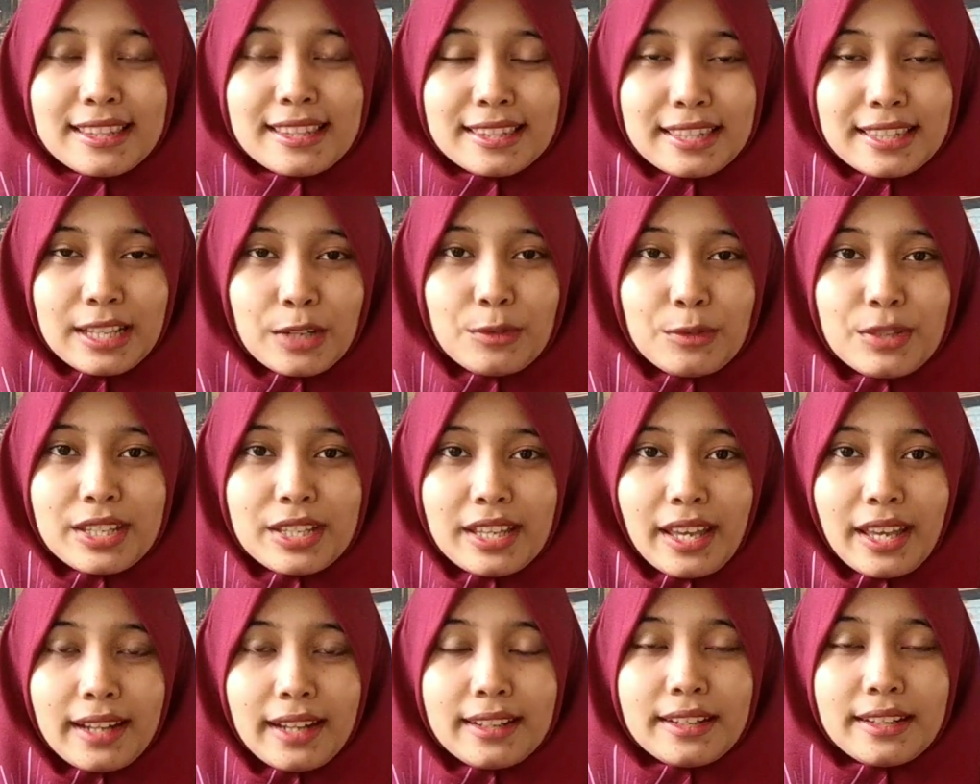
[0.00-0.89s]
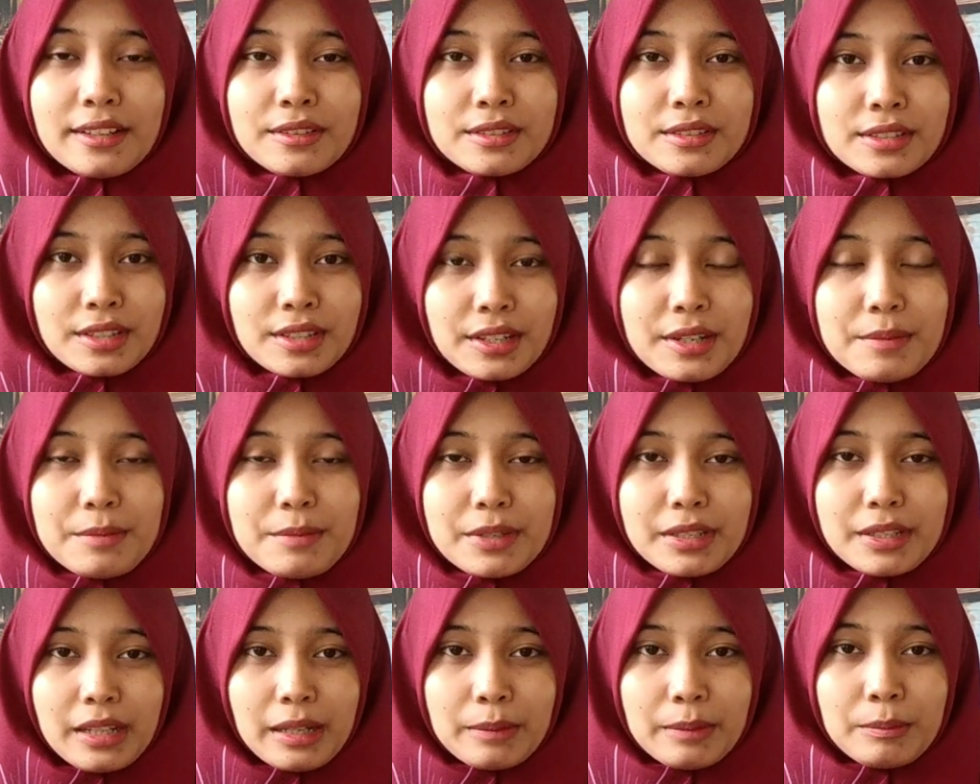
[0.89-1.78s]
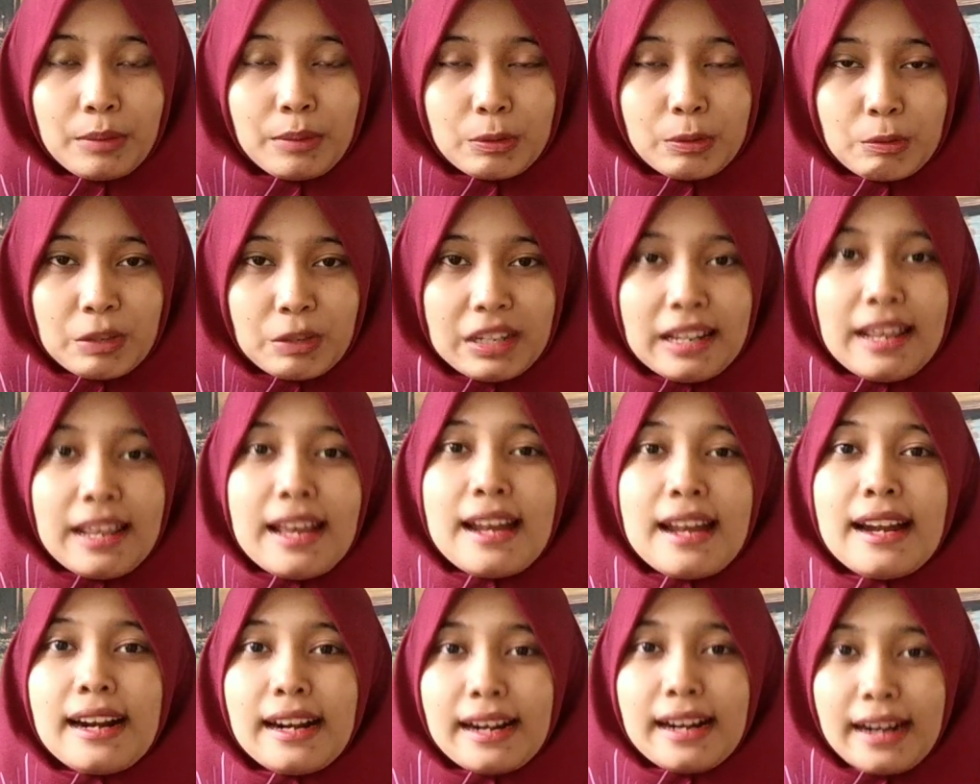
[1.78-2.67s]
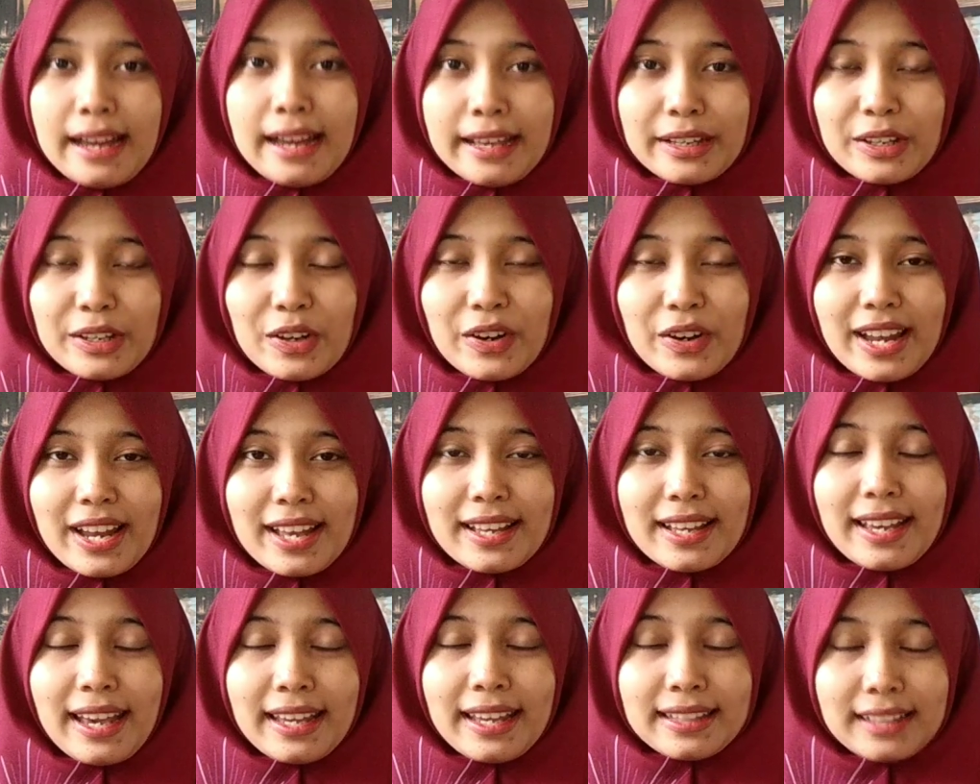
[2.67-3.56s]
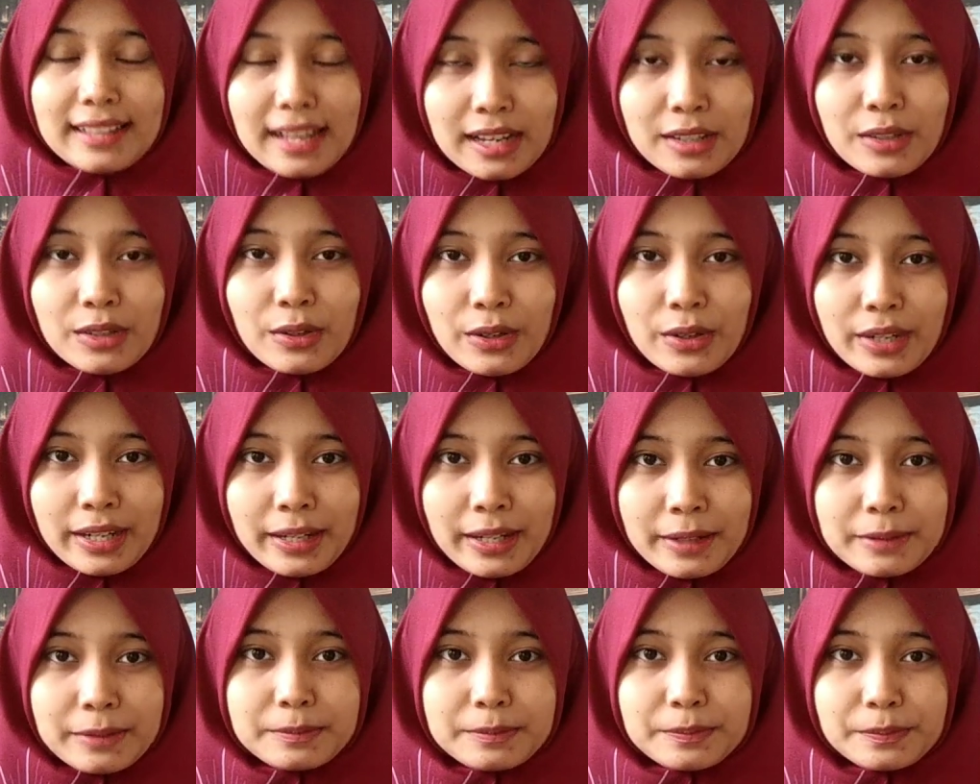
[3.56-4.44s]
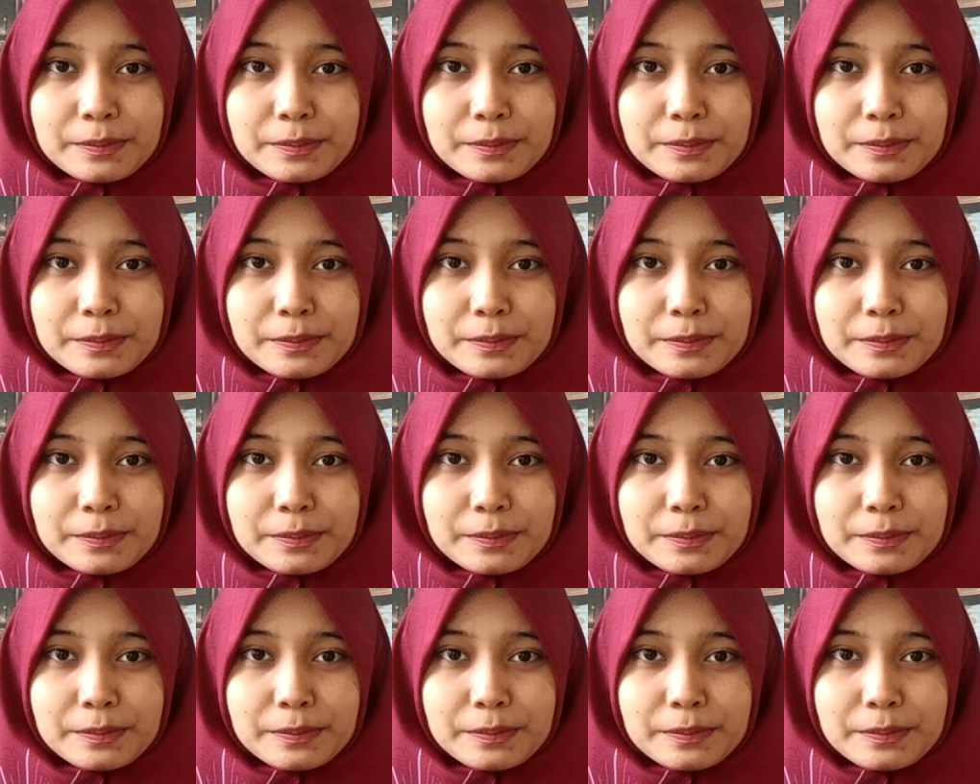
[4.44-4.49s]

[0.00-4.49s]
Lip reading: till we can discriminate between right, correct, and incorrect.